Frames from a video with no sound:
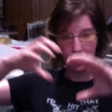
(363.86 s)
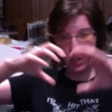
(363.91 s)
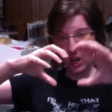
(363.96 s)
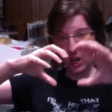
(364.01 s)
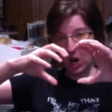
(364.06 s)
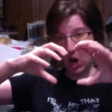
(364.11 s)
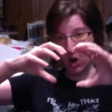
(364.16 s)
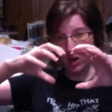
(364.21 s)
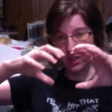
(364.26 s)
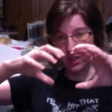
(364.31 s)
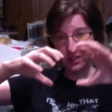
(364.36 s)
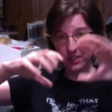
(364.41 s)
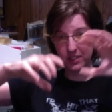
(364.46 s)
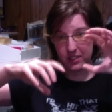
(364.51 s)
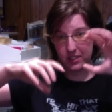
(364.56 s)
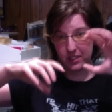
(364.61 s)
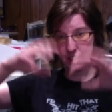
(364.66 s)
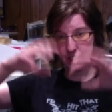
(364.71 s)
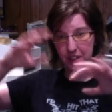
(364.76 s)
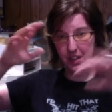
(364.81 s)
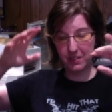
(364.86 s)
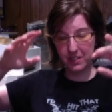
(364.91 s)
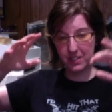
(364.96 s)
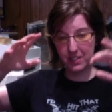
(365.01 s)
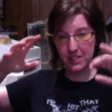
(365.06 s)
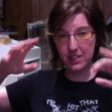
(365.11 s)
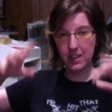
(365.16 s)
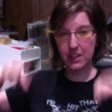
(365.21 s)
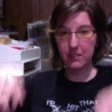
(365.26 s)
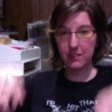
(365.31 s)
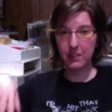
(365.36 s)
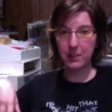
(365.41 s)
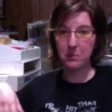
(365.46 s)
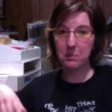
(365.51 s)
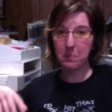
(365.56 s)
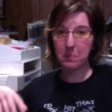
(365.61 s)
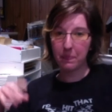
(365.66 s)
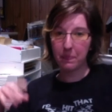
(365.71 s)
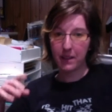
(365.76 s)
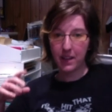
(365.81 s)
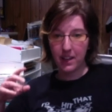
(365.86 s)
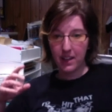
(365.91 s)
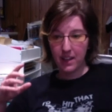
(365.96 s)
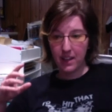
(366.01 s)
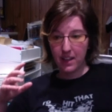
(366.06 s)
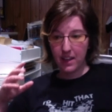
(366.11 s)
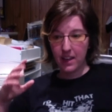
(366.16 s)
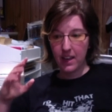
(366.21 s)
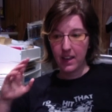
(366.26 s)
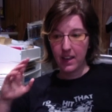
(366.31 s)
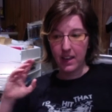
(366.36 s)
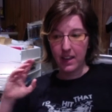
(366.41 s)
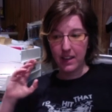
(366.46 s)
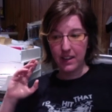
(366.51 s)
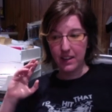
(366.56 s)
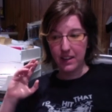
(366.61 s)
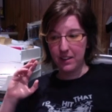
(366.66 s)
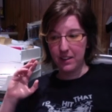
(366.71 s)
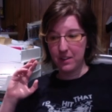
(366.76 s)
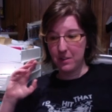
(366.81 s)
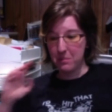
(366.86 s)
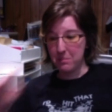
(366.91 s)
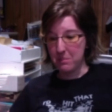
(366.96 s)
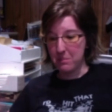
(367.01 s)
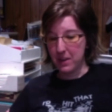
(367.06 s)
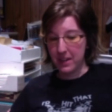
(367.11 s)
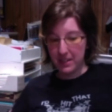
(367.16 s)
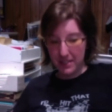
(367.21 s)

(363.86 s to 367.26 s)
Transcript: heart and the love inside of it. And my